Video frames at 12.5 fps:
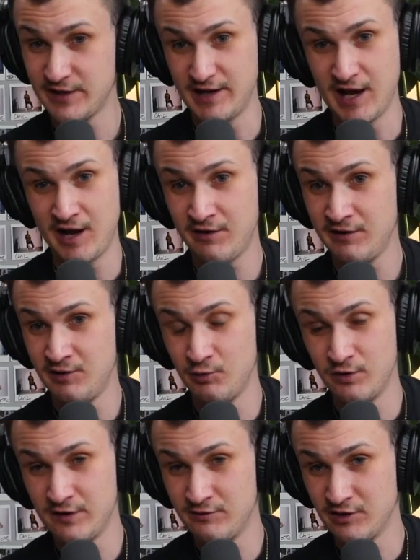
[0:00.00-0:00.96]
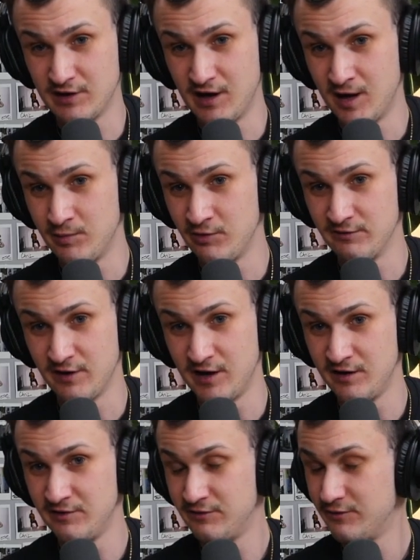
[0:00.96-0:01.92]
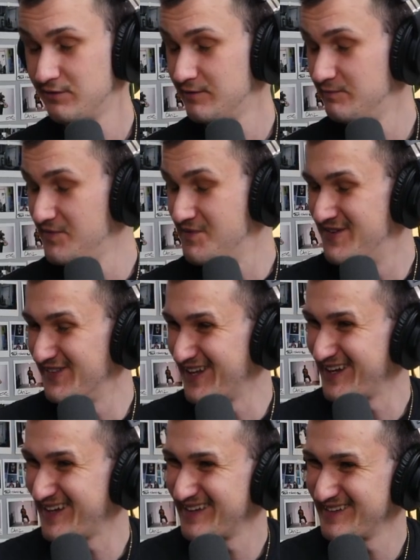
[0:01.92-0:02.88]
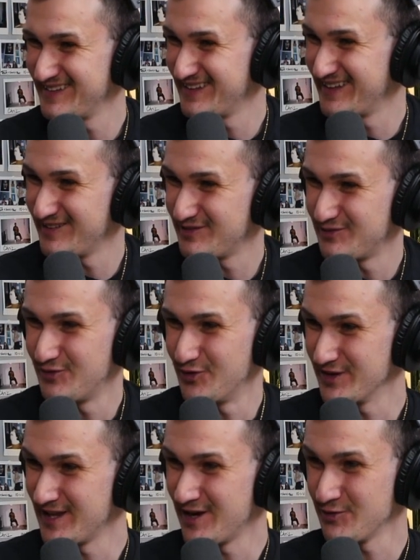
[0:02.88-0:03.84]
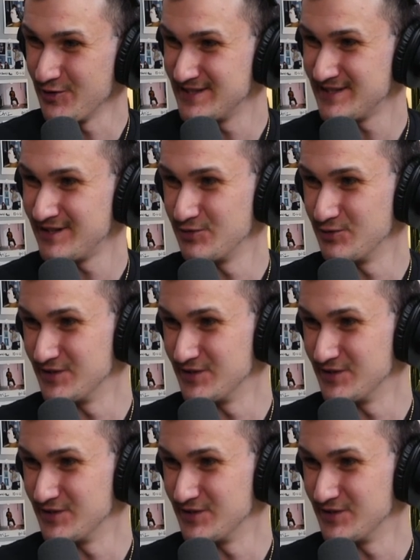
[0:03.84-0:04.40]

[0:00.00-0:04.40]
it down, and whatever God provided like for that reset